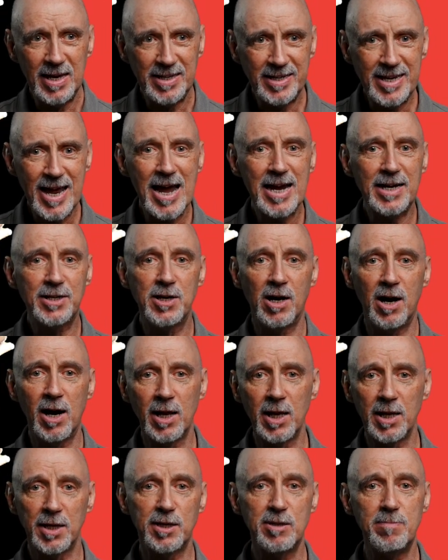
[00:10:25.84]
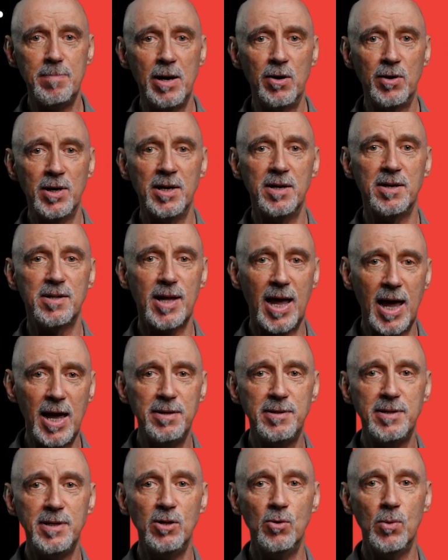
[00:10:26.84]
tactile experience
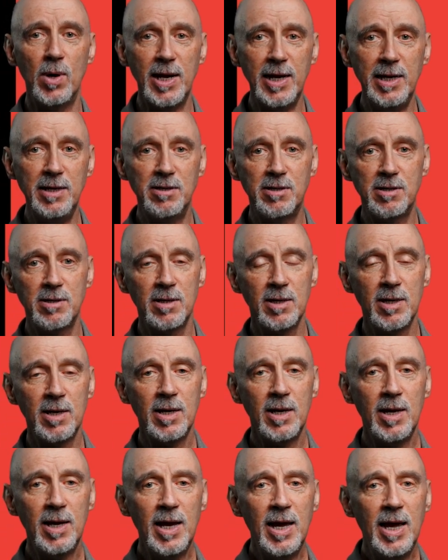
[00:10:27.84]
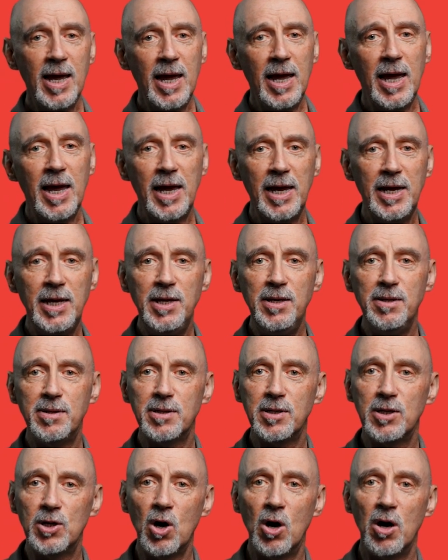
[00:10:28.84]
as you eat.
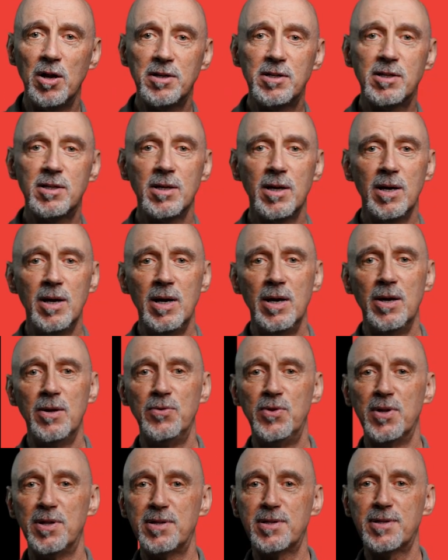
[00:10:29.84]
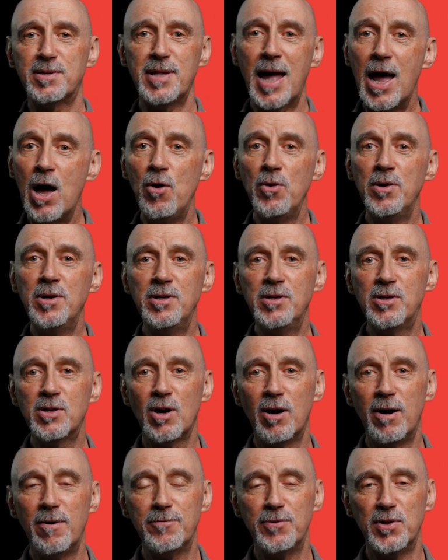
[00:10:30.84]
He's got the sound
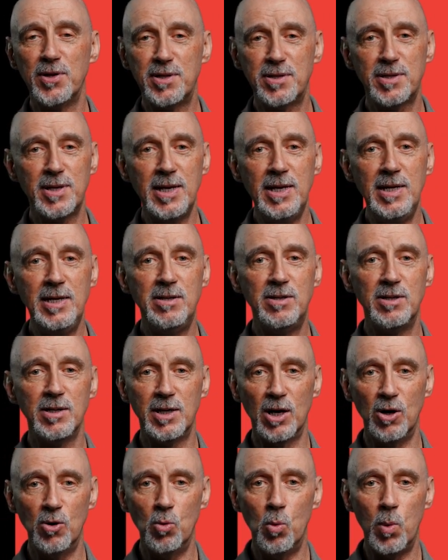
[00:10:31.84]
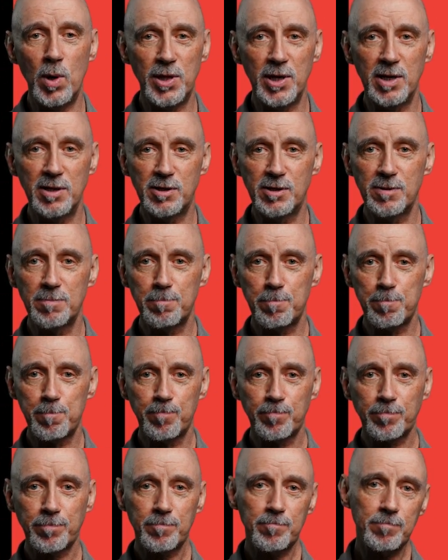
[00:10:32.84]
of the sea to go with it.
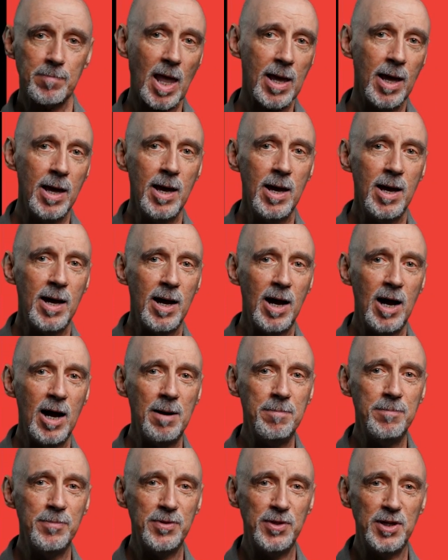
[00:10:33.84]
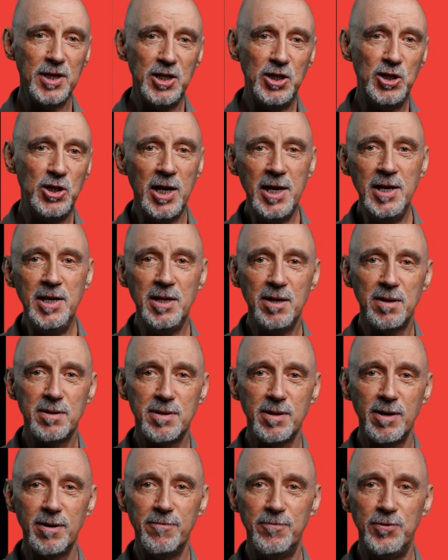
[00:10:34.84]
The
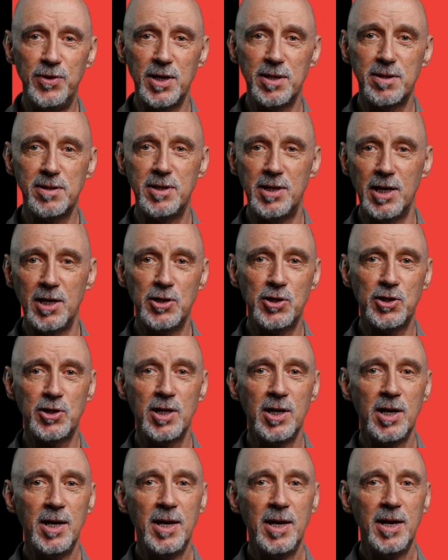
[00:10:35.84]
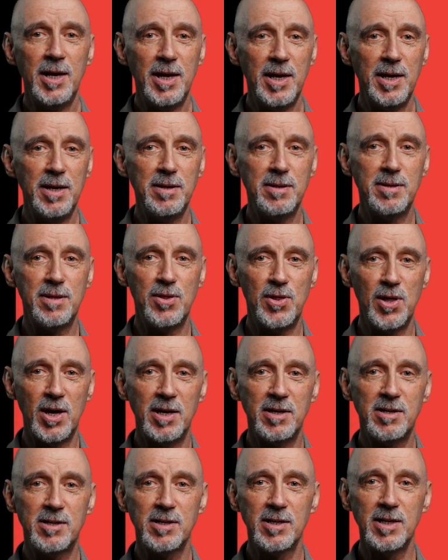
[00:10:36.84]
genius of this dish is
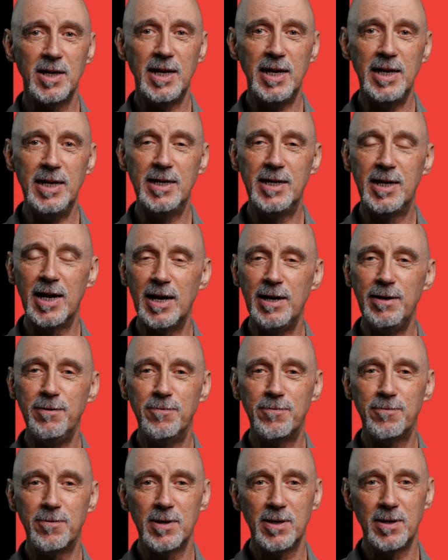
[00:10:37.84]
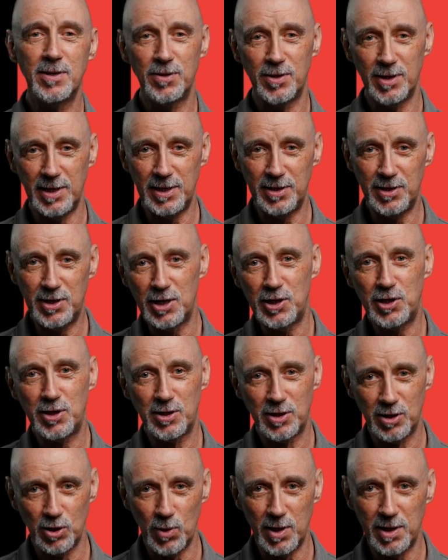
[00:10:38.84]
that he gave the dish
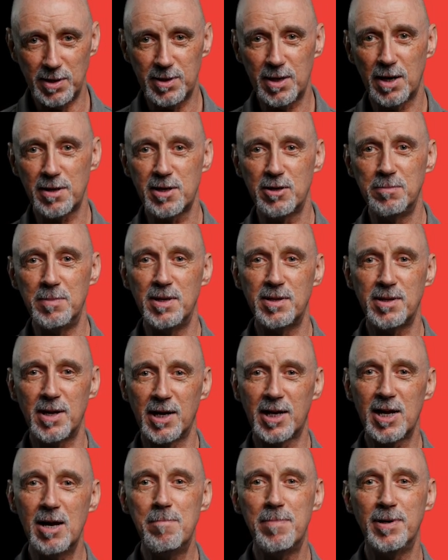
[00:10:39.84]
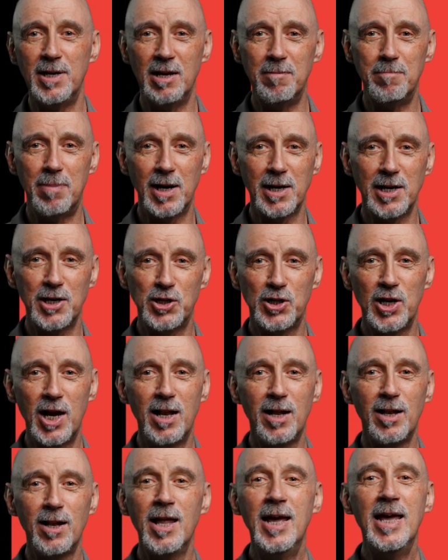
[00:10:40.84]
to his customers accompanied by a
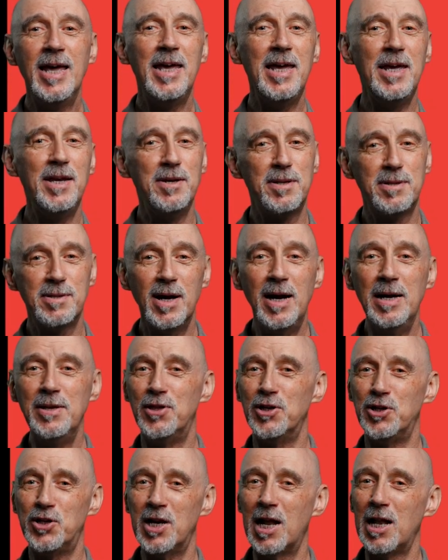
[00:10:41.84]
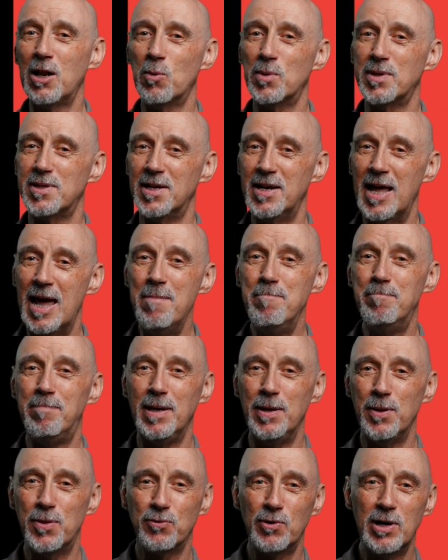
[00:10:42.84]
shell. Inside the shell was an
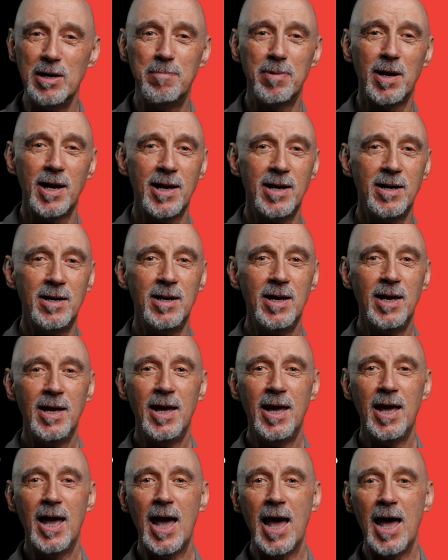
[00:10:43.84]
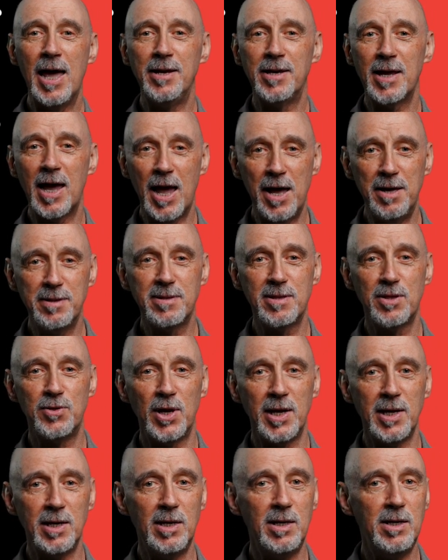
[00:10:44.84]
MP3 player, and as
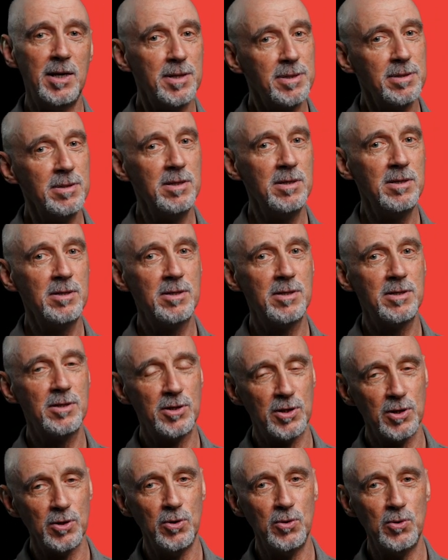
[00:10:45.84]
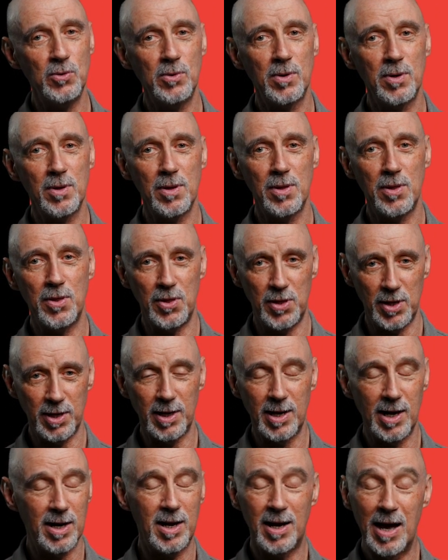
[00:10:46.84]
they listened to
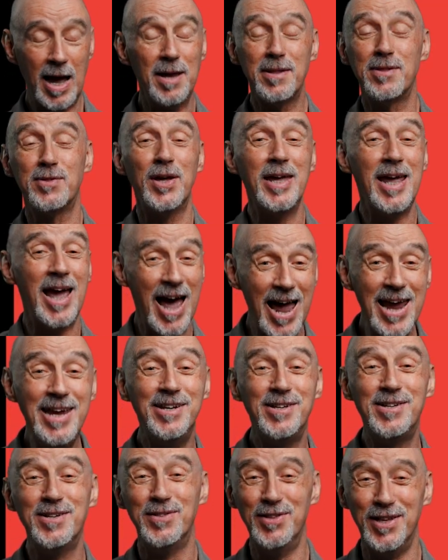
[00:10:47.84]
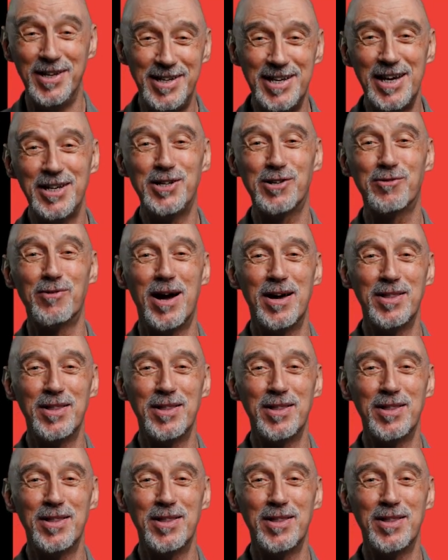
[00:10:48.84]
as they ate the dish,